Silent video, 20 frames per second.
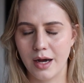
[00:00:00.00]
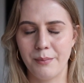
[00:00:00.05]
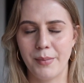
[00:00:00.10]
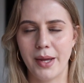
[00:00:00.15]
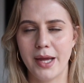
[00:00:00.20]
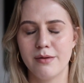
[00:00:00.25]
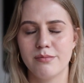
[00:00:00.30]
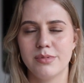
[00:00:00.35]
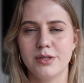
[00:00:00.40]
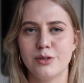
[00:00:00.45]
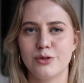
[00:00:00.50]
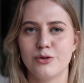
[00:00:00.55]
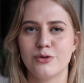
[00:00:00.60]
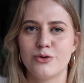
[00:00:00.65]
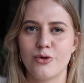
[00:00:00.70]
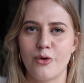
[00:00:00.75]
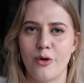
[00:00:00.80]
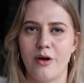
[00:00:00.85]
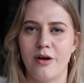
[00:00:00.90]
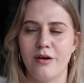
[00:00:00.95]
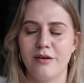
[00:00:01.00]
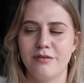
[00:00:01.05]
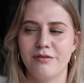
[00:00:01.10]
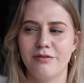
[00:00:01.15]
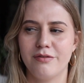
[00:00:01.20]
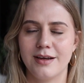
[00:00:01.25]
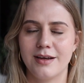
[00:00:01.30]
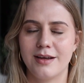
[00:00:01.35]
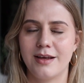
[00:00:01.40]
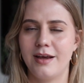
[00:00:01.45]
I'm able to sort of
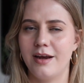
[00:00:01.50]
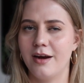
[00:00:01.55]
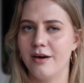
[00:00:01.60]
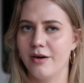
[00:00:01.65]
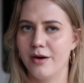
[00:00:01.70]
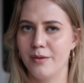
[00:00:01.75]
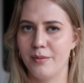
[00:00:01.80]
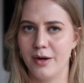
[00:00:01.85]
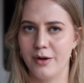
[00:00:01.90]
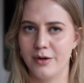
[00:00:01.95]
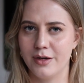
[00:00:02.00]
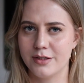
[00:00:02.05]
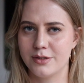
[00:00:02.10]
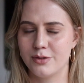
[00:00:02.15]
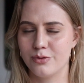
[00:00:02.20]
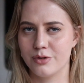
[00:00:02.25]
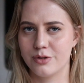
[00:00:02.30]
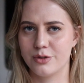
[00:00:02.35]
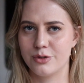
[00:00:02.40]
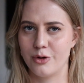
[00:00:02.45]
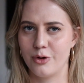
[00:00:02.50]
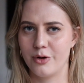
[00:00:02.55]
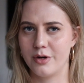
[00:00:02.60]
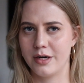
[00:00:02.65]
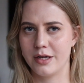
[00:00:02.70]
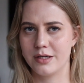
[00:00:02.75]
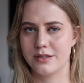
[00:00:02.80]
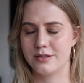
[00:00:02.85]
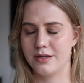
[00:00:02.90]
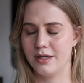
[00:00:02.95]
care about it to a certain
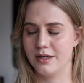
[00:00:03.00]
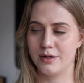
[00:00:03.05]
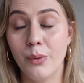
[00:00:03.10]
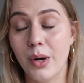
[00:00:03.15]
extent.